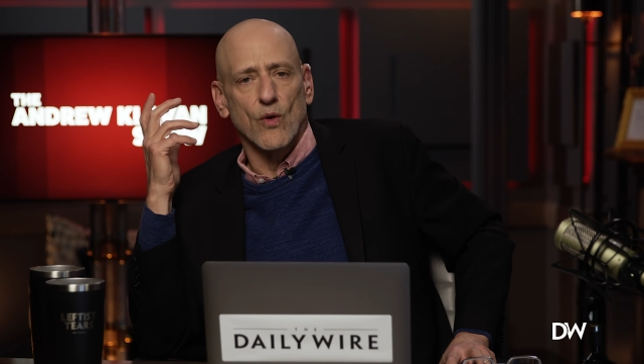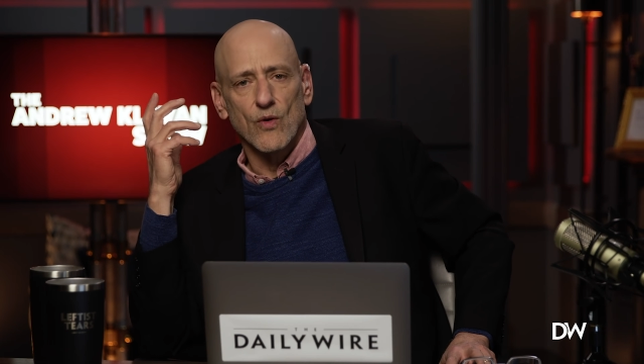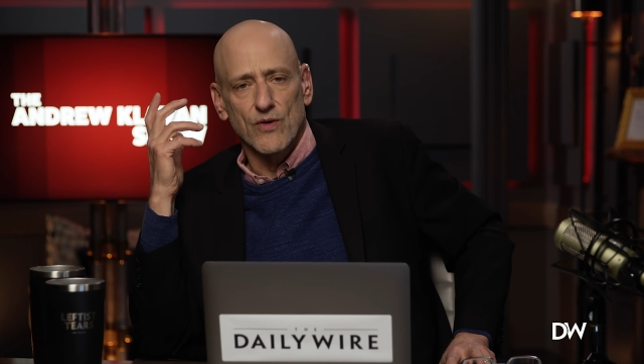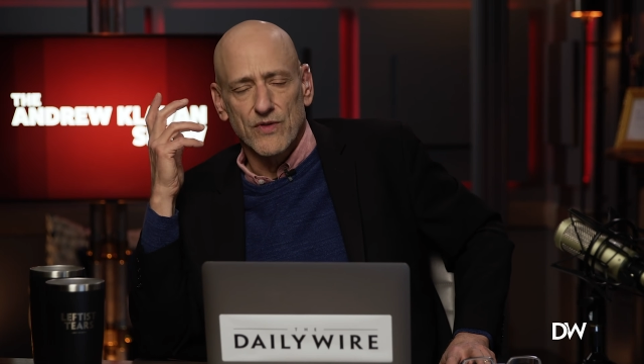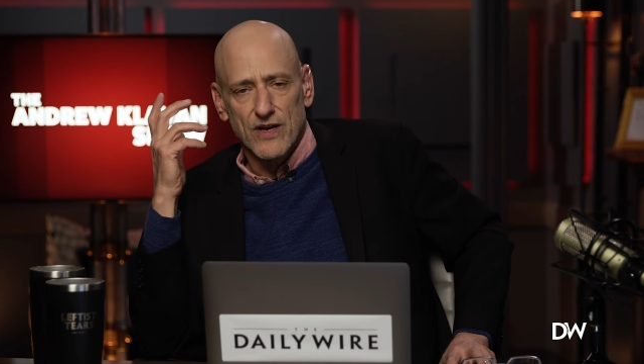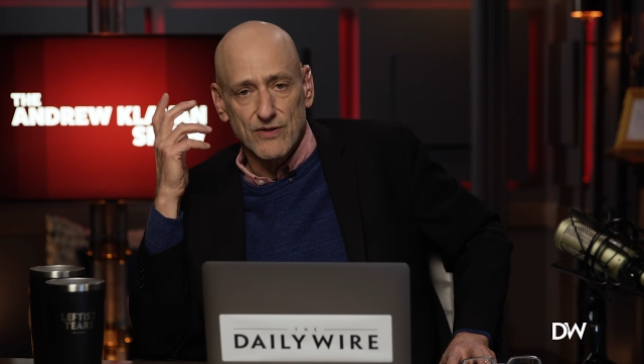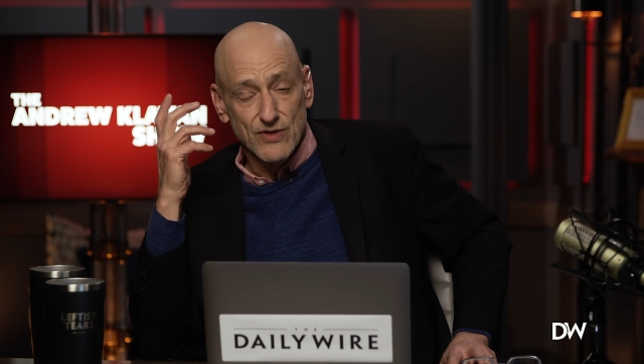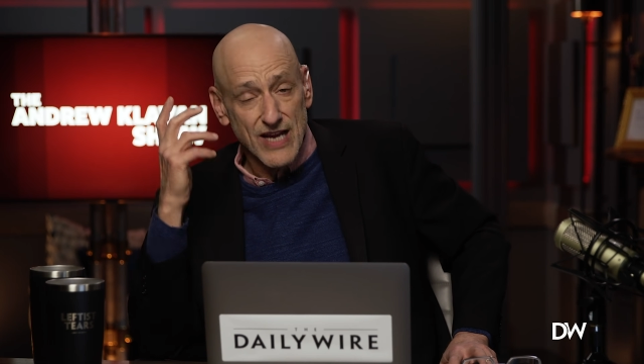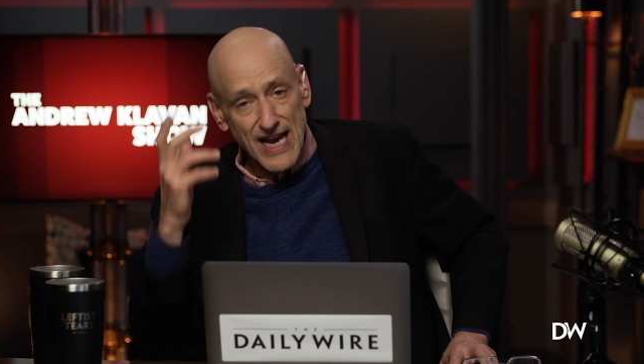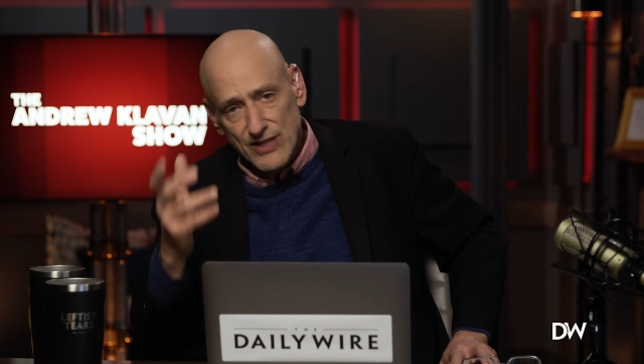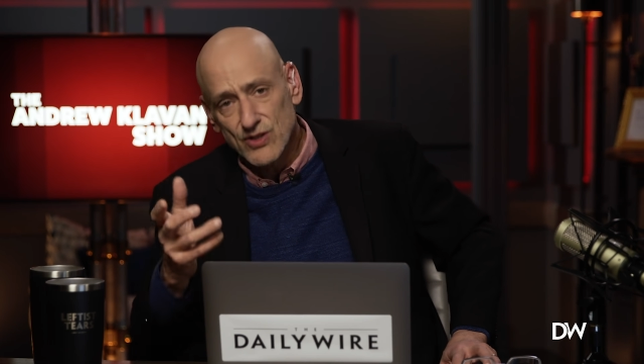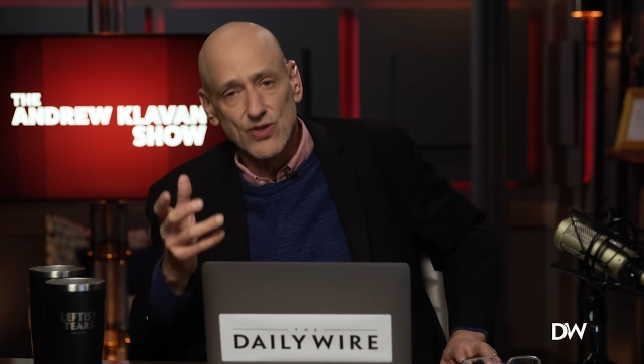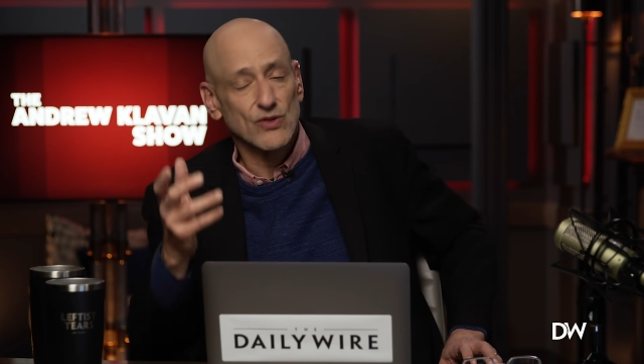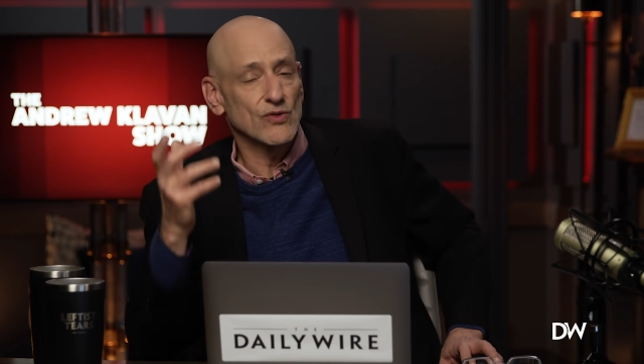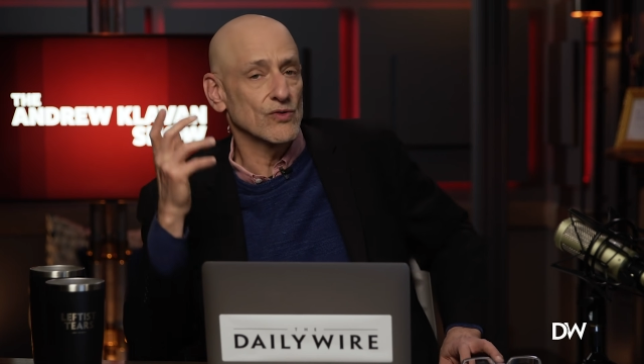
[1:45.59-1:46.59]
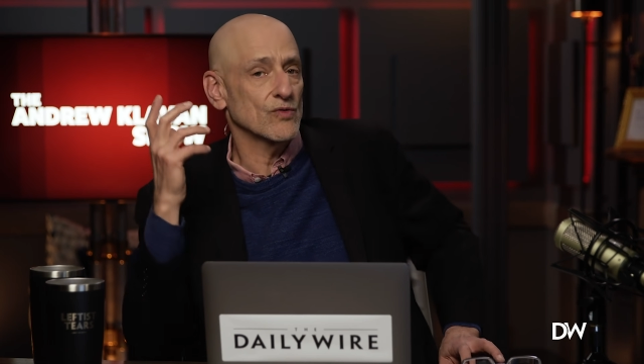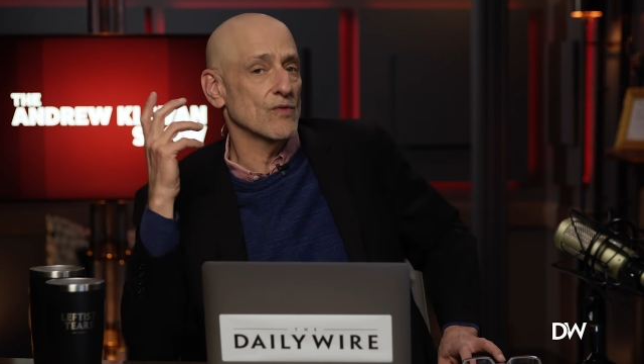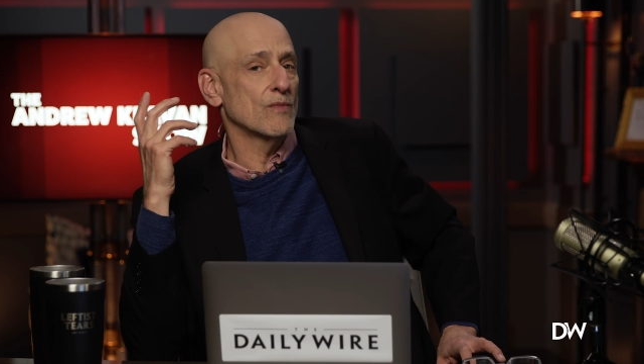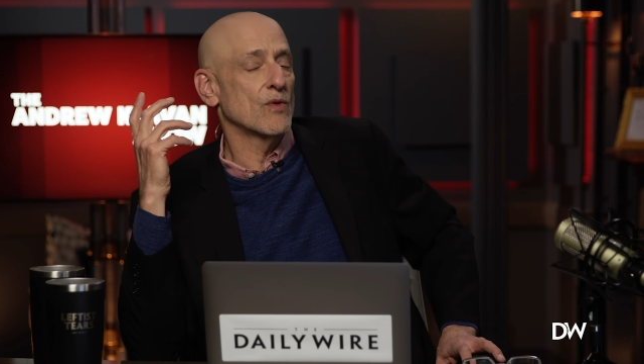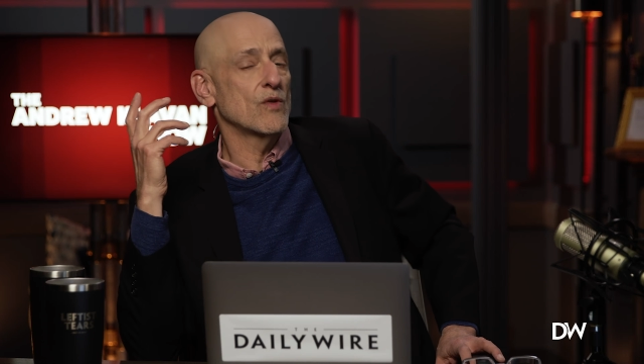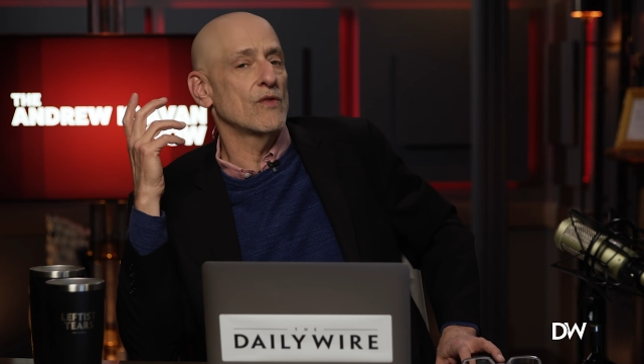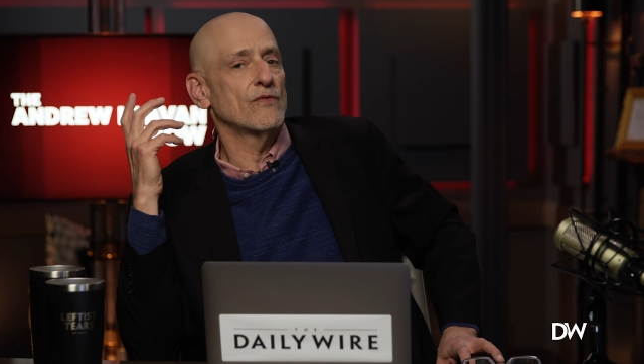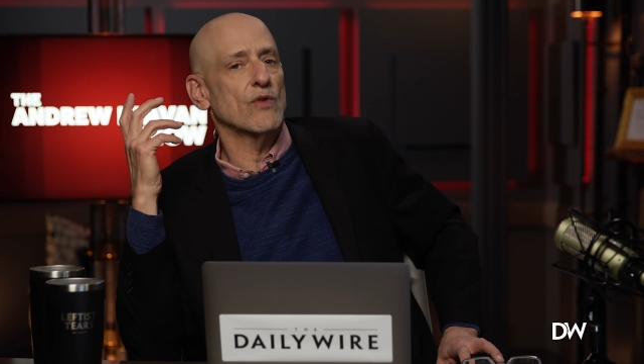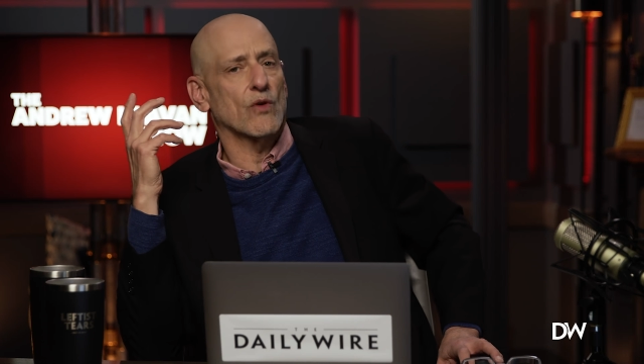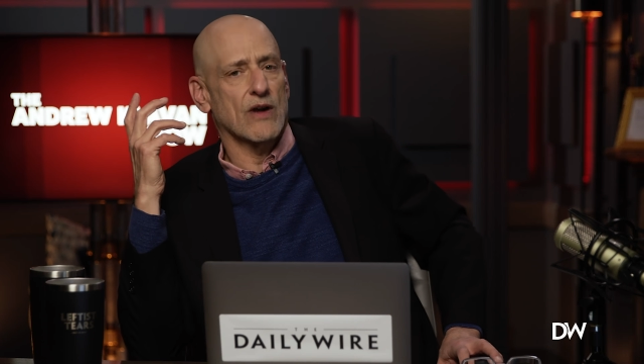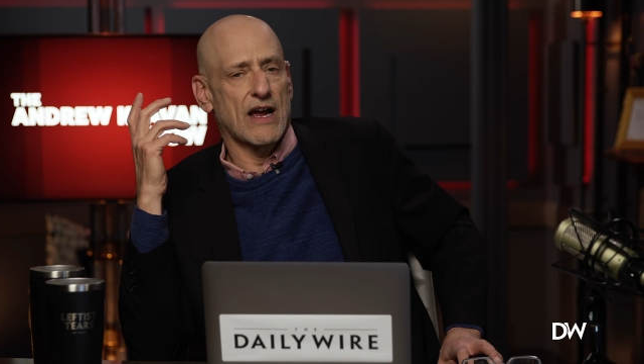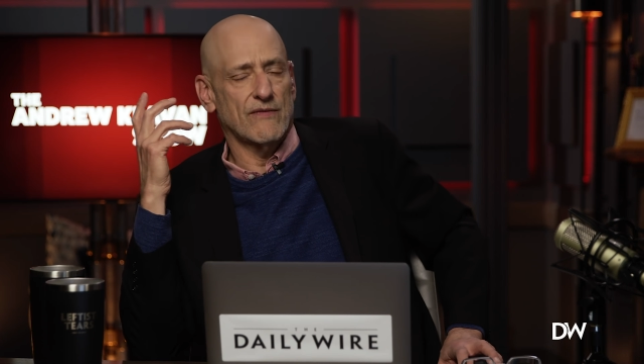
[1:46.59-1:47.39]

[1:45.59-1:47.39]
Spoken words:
or their testicles removed or